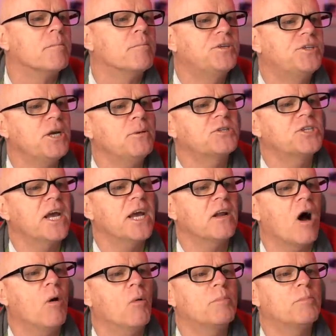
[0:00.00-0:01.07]
Jim said,
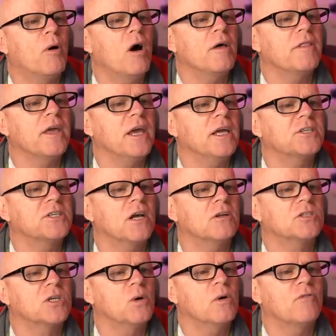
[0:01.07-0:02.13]
I would buy the
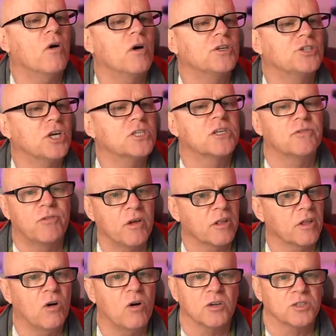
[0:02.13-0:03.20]
SL2 if I could justify
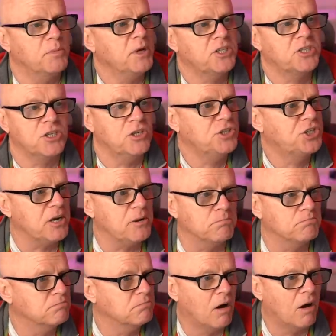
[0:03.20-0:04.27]
the cost. Me too,
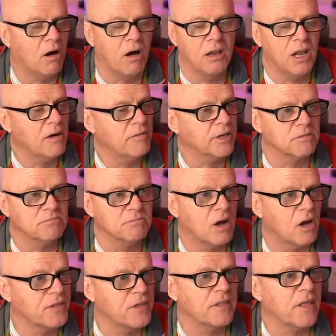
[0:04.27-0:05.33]
Jim. I love it.
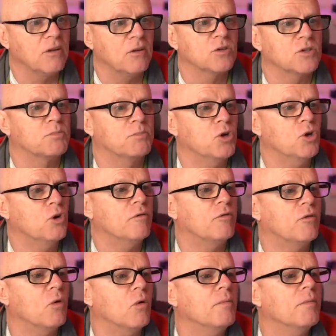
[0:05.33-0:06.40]
I think that looks
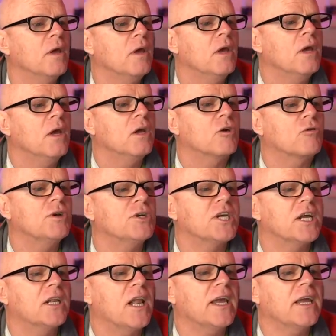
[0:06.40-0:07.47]
beautiful. Chris
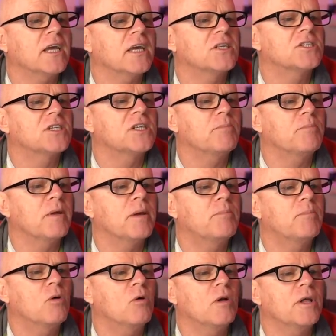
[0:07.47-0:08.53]
said, Leica is simply
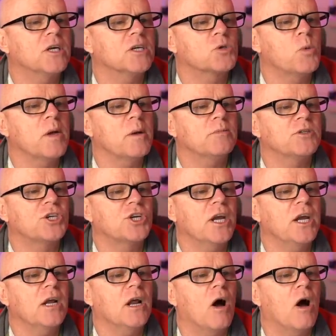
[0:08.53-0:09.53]
purely a sweet machine.